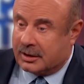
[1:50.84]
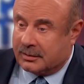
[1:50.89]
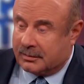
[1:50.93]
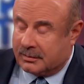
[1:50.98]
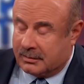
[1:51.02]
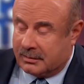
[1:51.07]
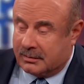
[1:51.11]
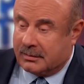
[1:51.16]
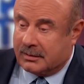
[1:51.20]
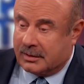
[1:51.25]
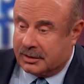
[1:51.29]
That,
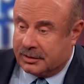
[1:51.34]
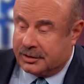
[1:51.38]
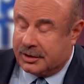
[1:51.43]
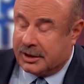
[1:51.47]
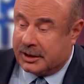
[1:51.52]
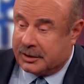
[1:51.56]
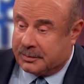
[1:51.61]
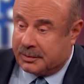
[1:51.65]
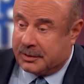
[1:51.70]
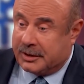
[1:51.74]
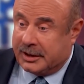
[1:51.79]
that she
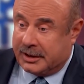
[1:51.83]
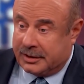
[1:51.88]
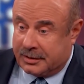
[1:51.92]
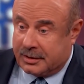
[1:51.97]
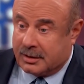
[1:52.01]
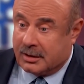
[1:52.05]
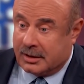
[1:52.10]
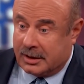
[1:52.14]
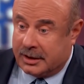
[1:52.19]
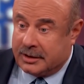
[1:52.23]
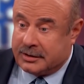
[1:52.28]
has
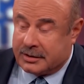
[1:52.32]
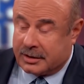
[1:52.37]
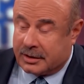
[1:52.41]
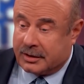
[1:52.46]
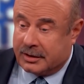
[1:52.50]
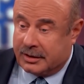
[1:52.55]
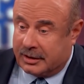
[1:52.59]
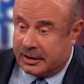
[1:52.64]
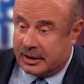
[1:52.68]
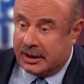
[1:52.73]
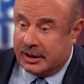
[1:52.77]
potential. That is a
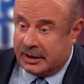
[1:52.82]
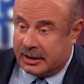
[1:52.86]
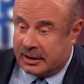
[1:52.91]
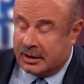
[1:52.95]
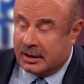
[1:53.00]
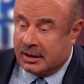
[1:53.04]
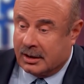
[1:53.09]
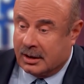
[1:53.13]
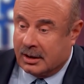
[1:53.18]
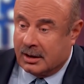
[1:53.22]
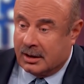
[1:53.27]
good thing, and
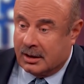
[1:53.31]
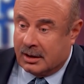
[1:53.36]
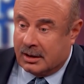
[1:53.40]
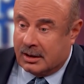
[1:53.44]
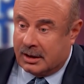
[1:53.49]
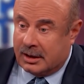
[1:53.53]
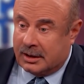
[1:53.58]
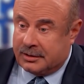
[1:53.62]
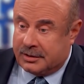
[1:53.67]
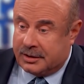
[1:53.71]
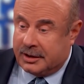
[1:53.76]
you know,
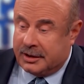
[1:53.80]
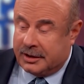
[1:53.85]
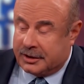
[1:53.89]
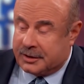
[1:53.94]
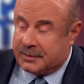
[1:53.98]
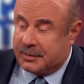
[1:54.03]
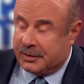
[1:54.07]
and she is